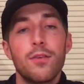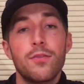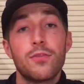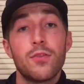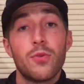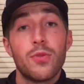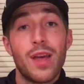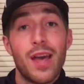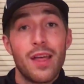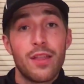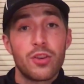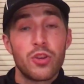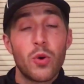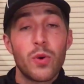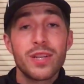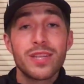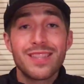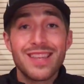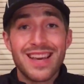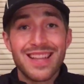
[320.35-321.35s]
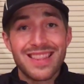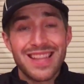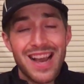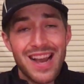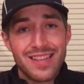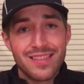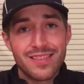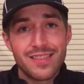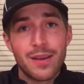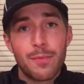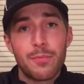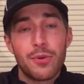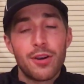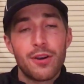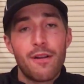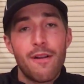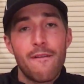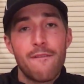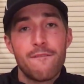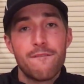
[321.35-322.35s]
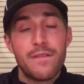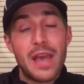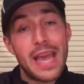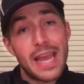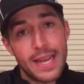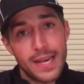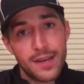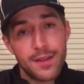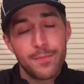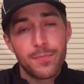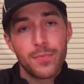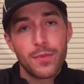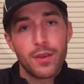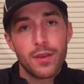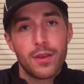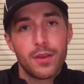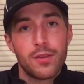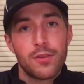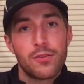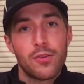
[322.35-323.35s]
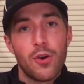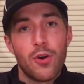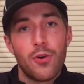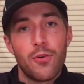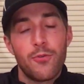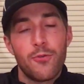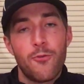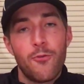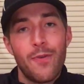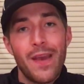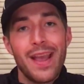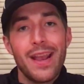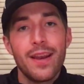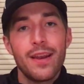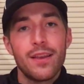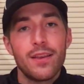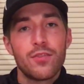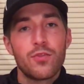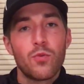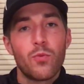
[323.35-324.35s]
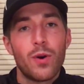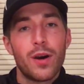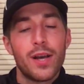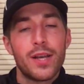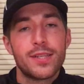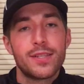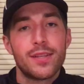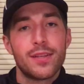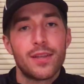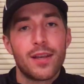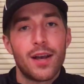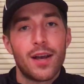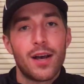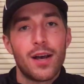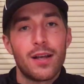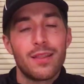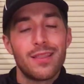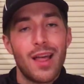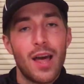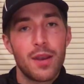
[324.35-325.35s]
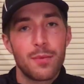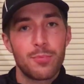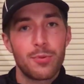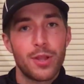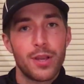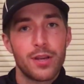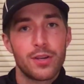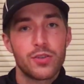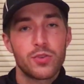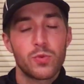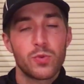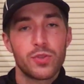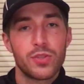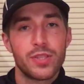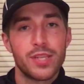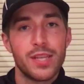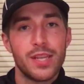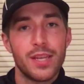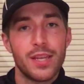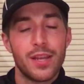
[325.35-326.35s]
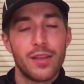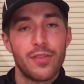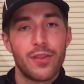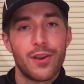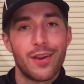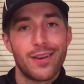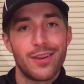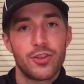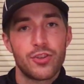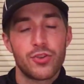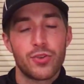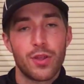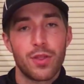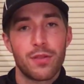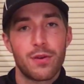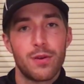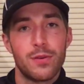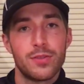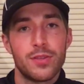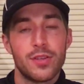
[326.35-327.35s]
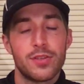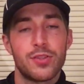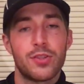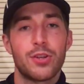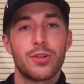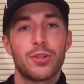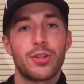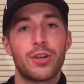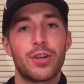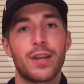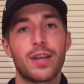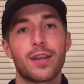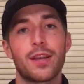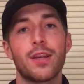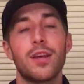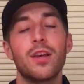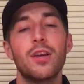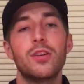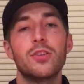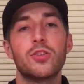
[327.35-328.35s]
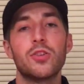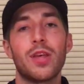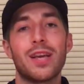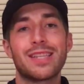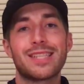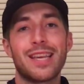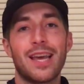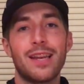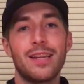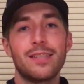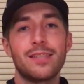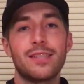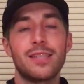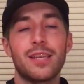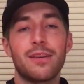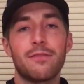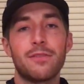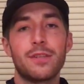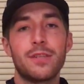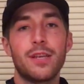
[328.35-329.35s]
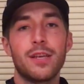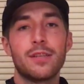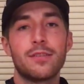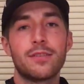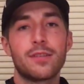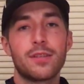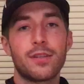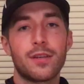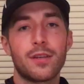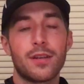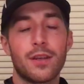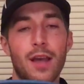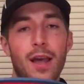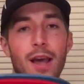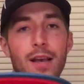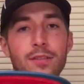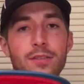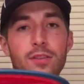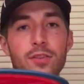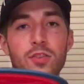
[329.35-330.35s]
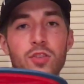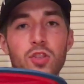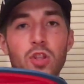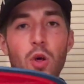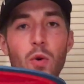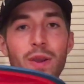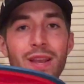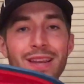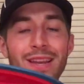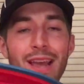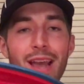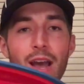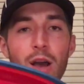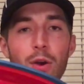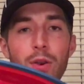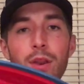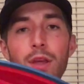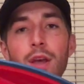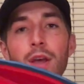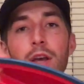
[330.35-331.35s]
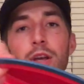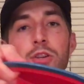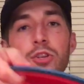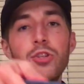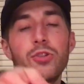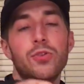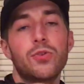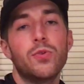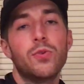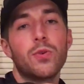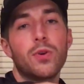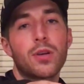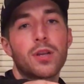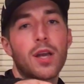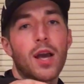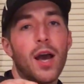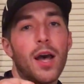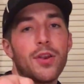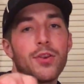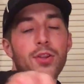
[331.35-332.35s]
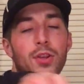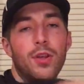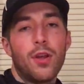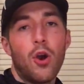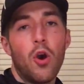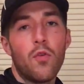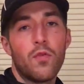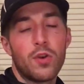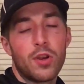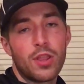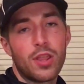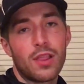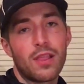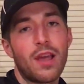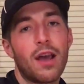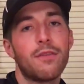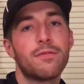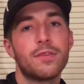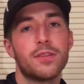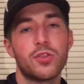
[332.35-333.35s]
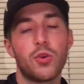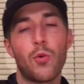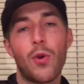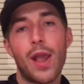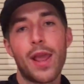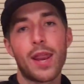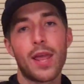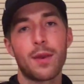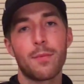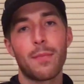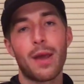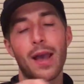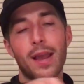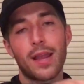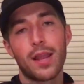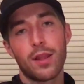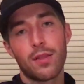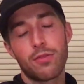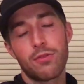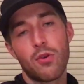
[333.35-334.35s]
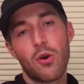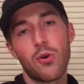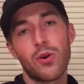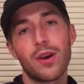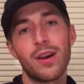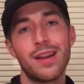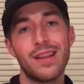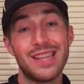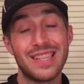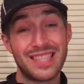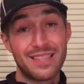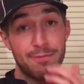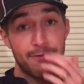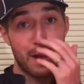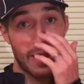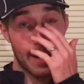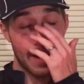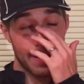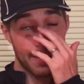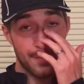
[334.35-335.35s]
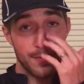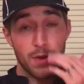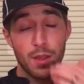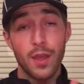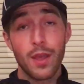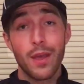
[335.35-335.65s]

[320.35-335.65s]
So then going to that last number, fade. So fade is what a lot of players will see in their initial throws as they're learning. So that tendency of a disc as it's slowing down to cut over to the left as a right-hand backhand thrower is fade.